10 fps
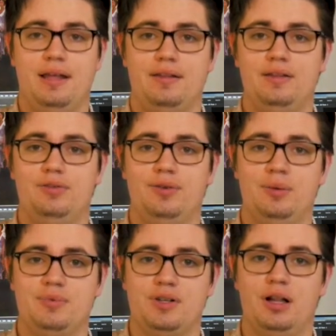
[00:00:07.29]
Now, this
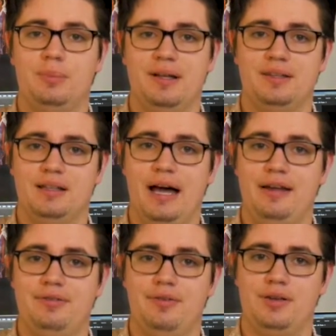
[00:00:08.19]
film is all about the
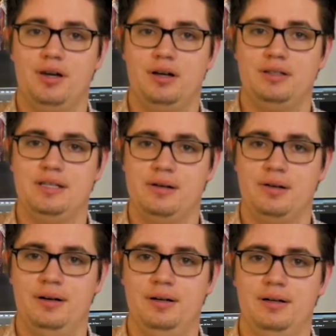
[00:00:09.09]
life of a young
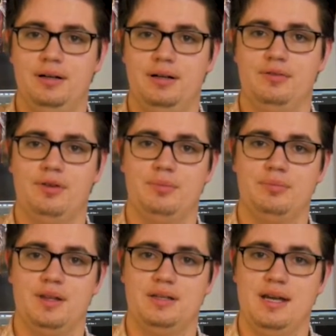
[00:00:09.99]
deer
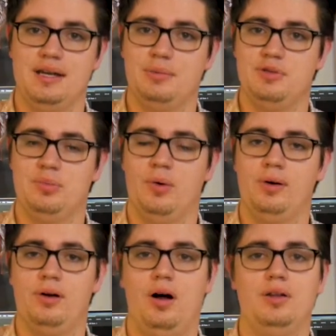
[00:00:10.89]
from the day he was
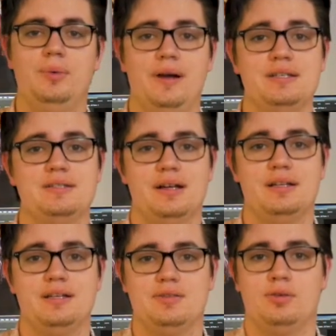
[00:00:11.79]
born all the way
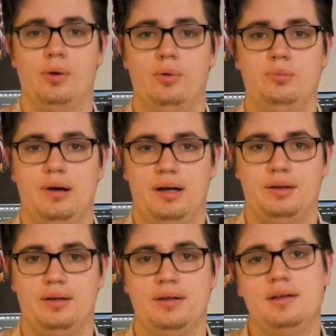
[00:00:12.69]
until he's a grown
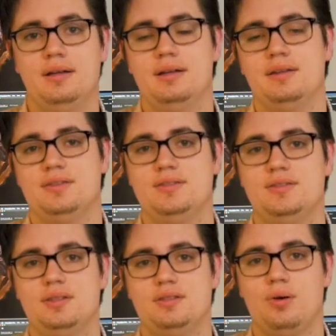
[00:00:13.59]
buck. This
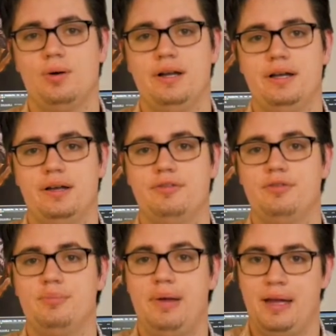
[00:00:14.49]
is the story
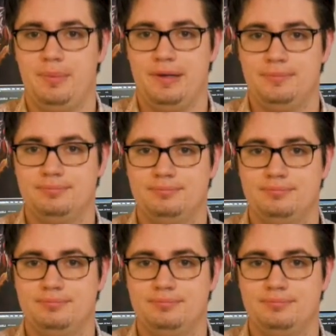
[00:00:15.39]
of Bambi.